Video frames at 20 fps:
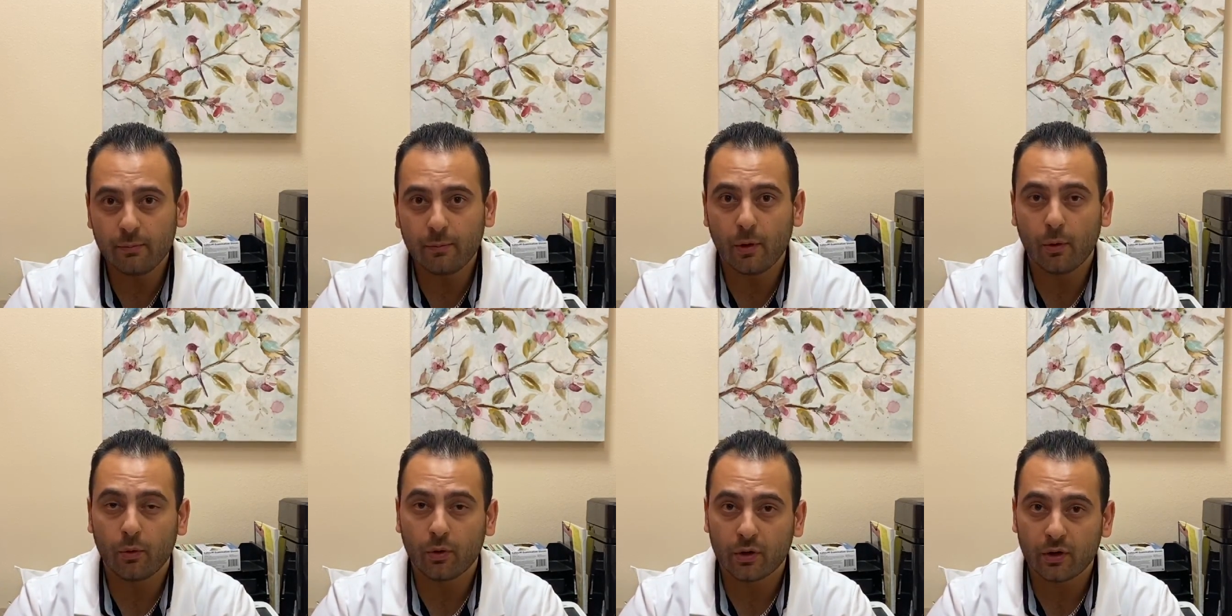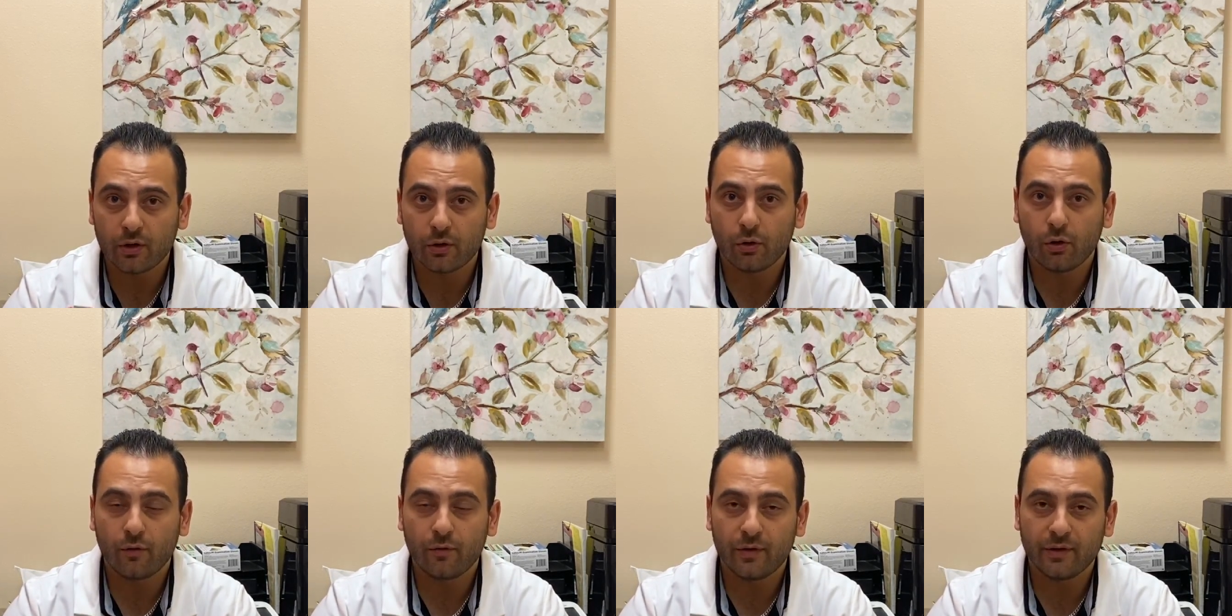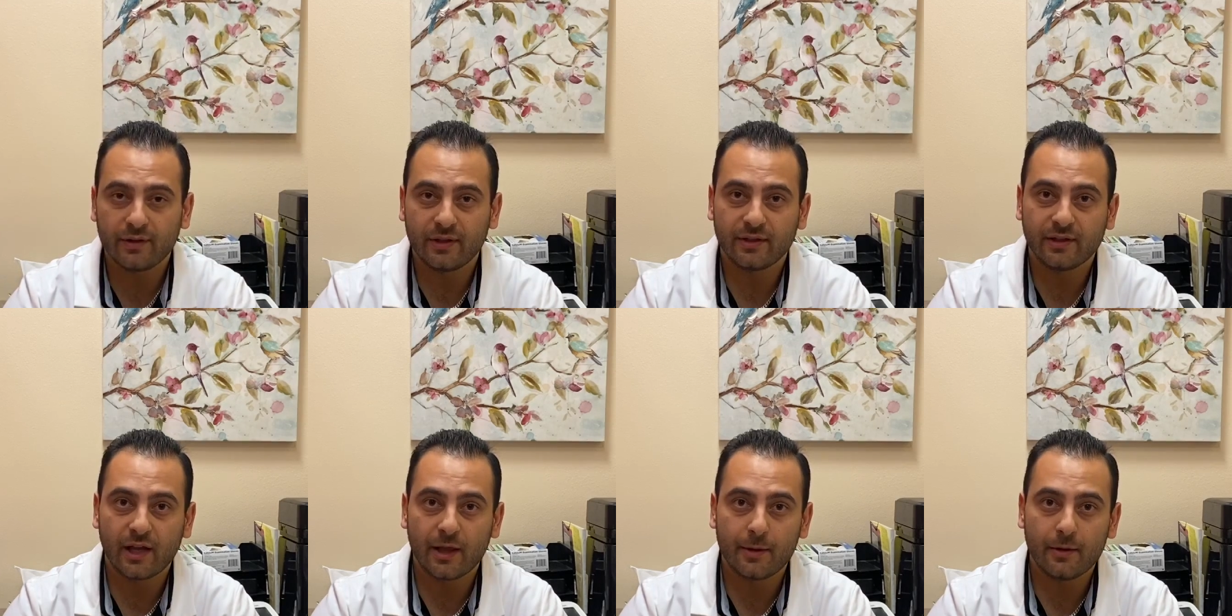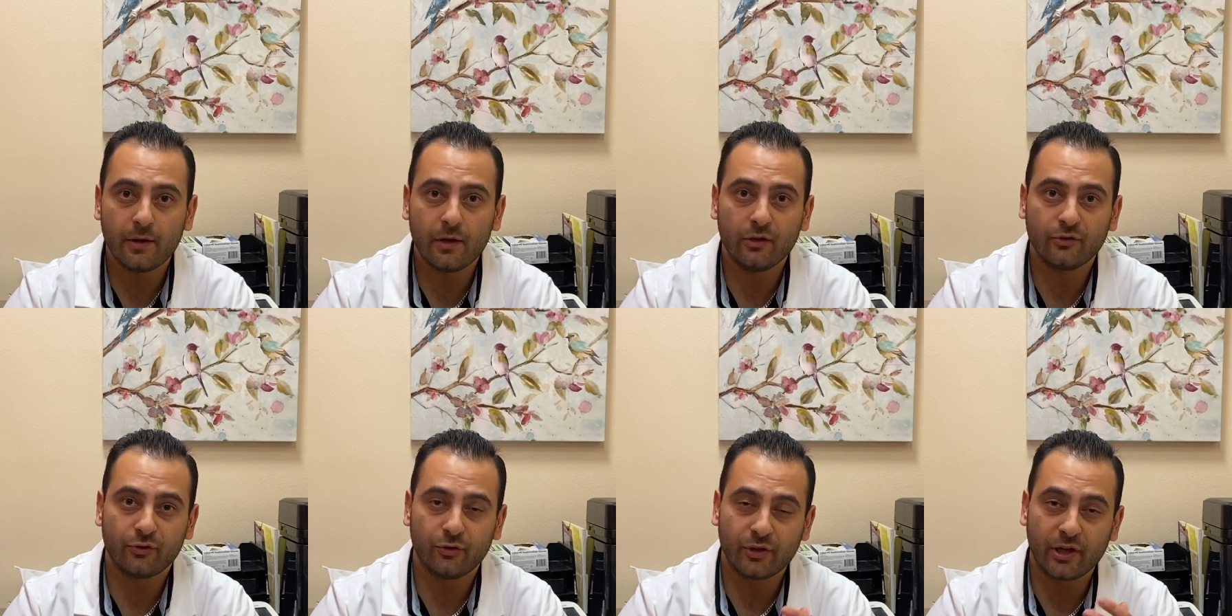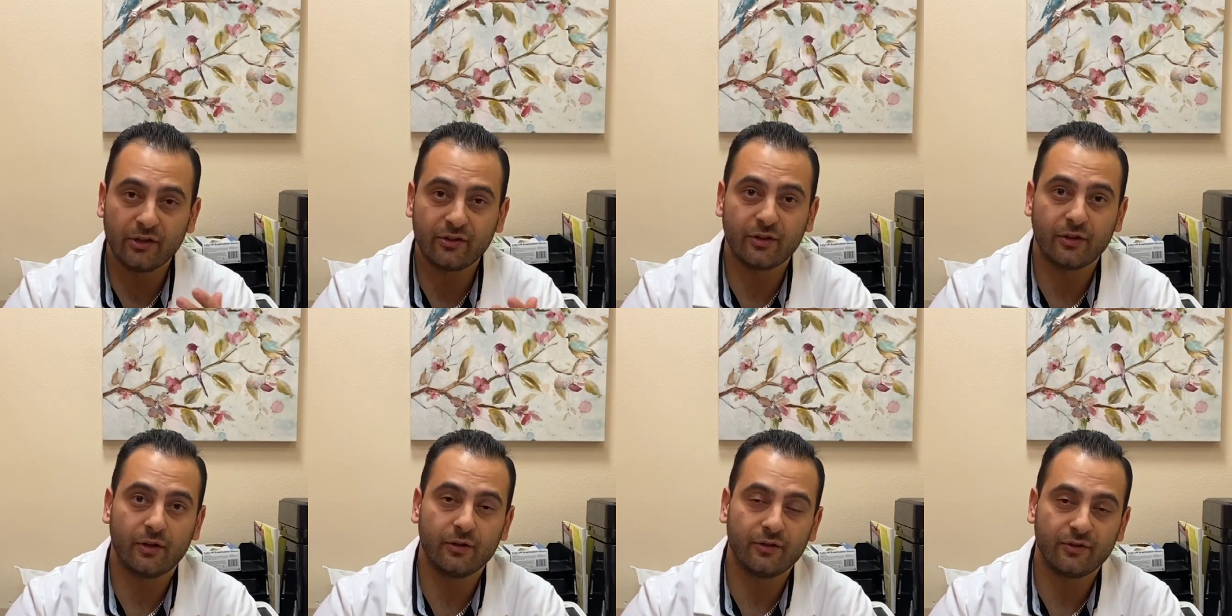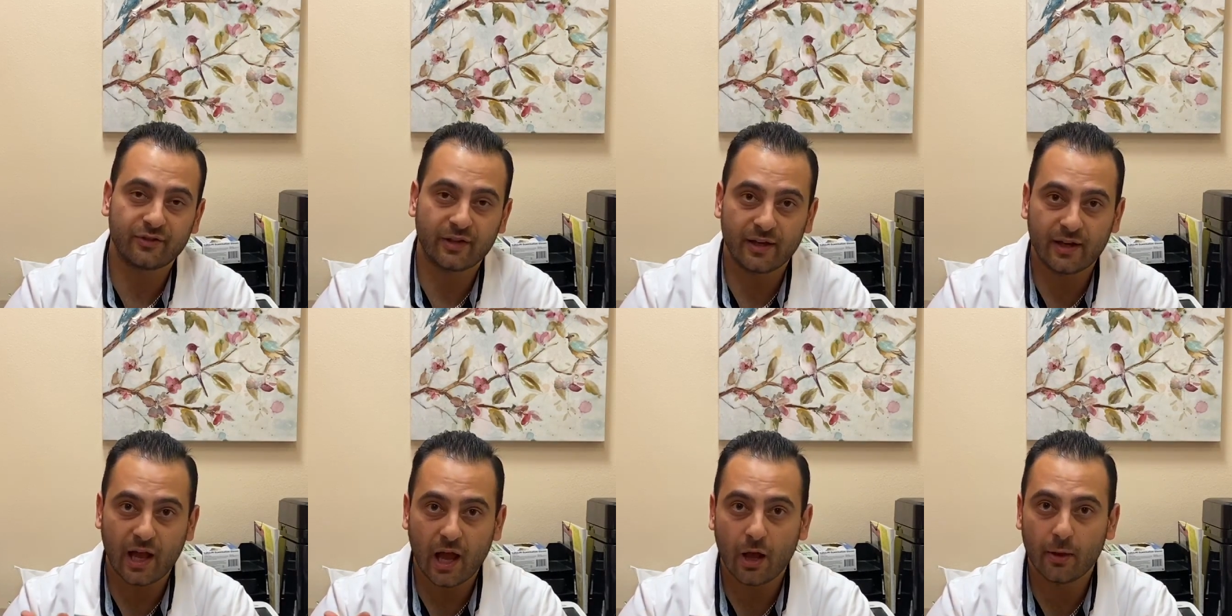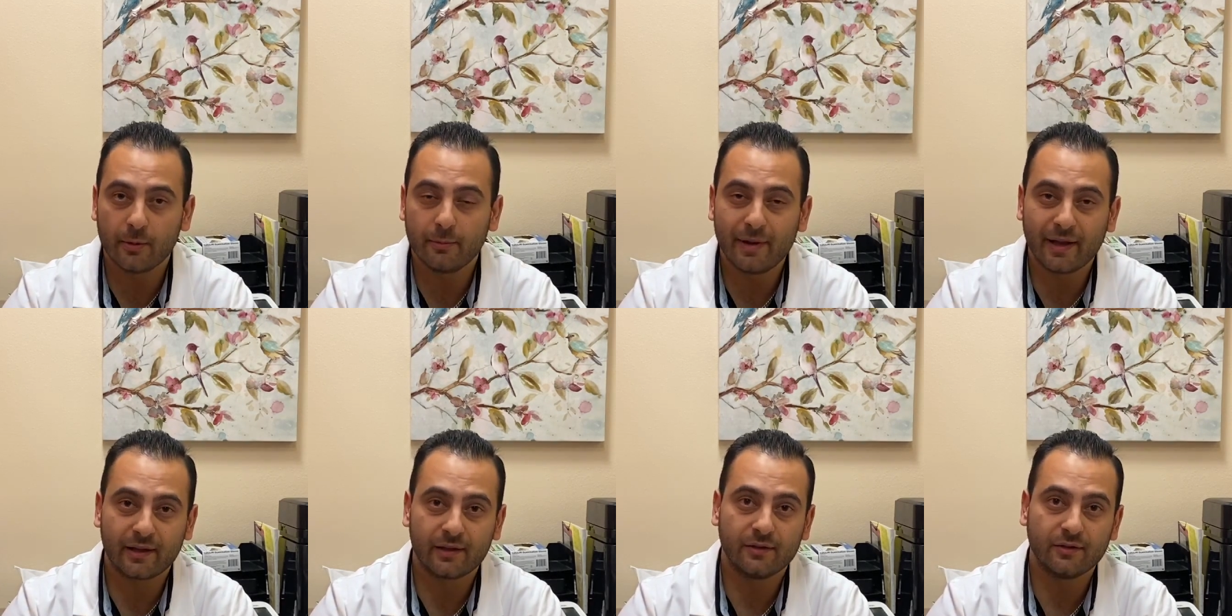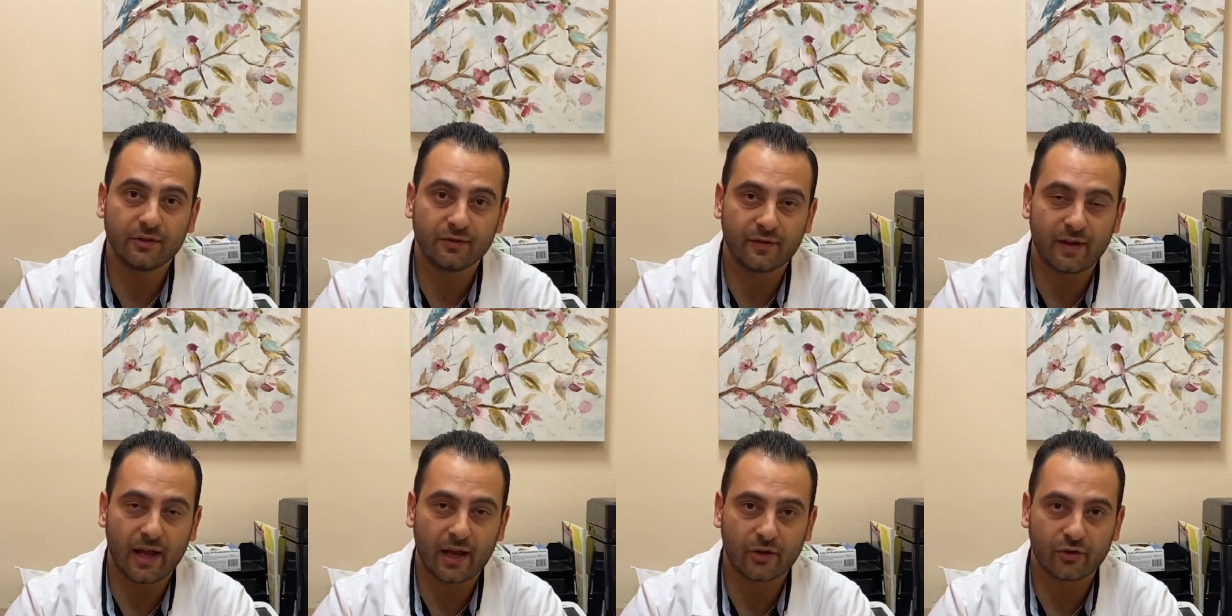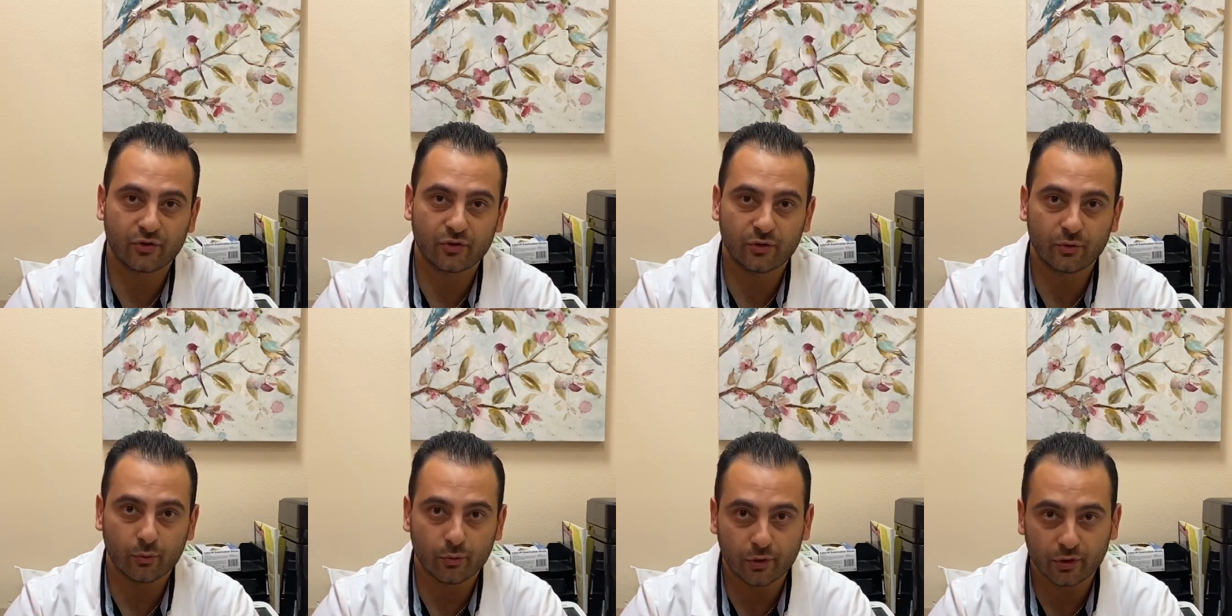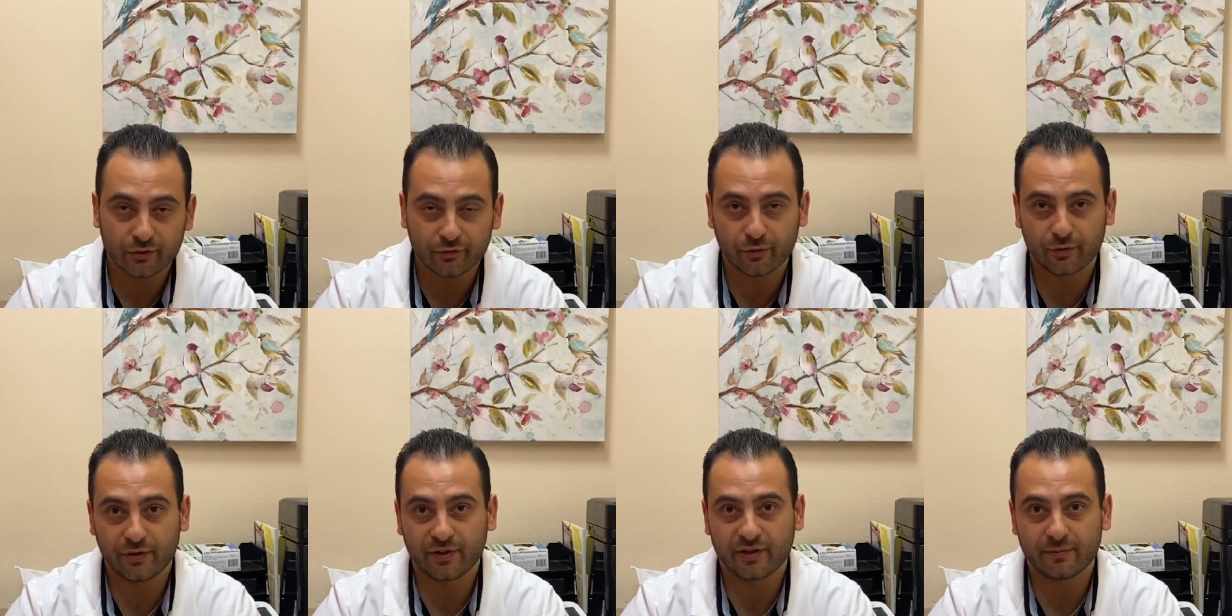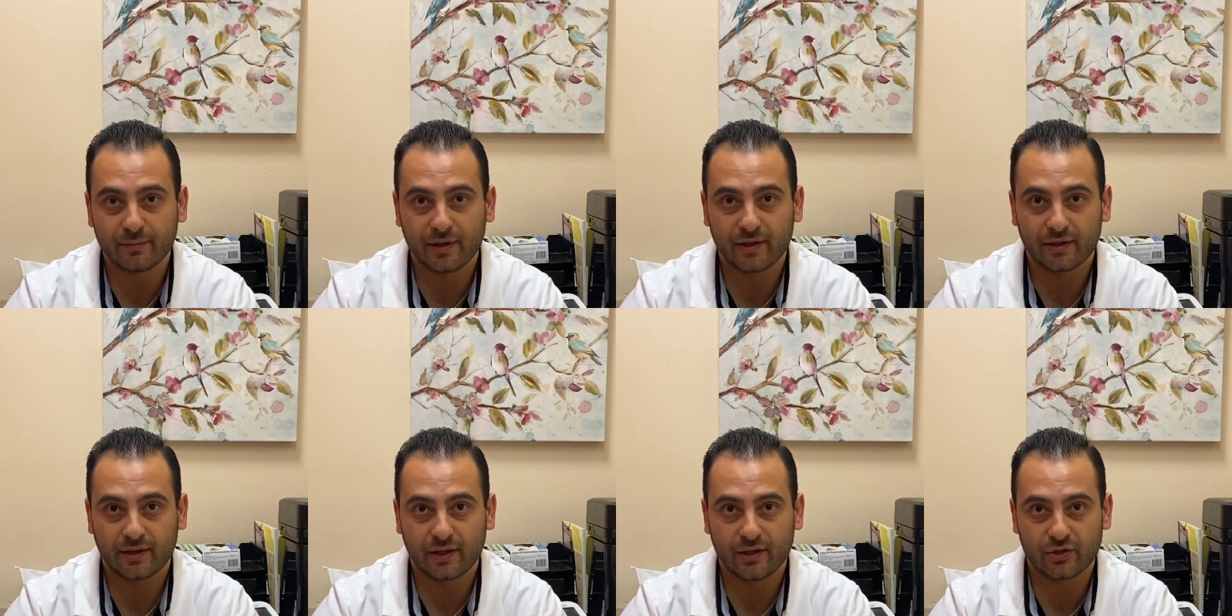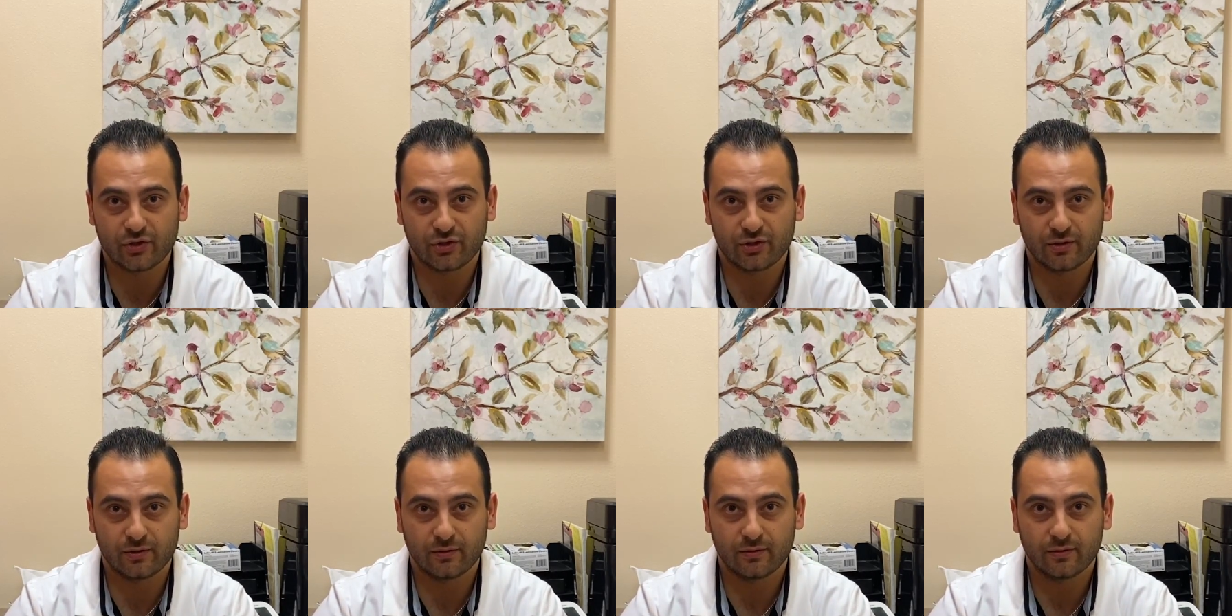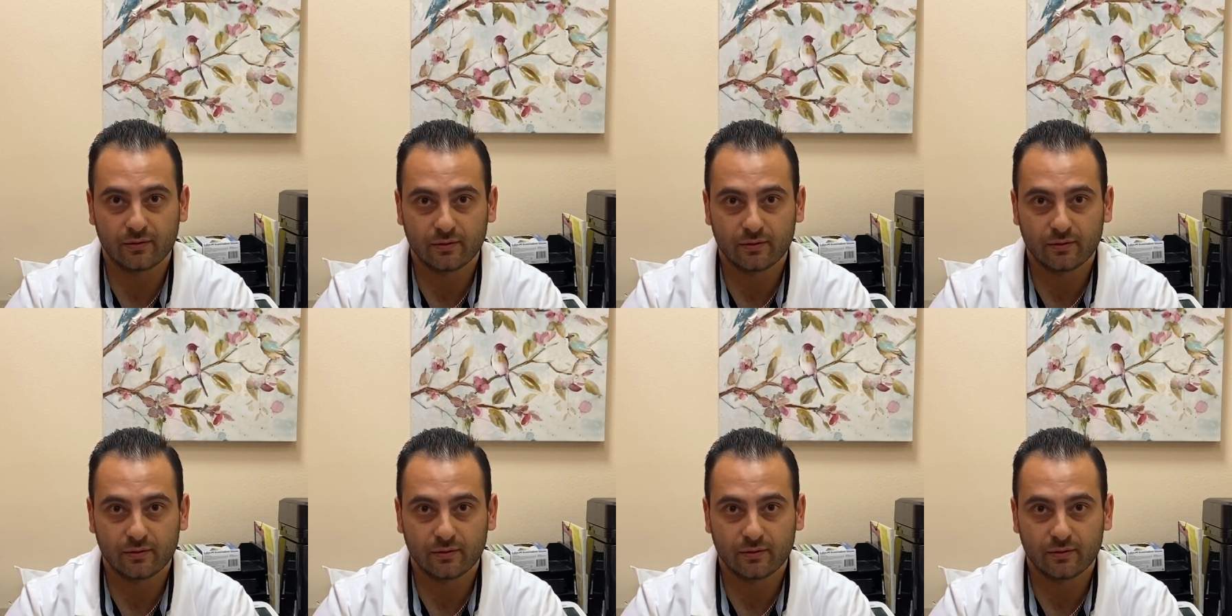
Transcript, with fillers: but we're gonna go over it together so you guys can understand how the mechanism of action works for this medication.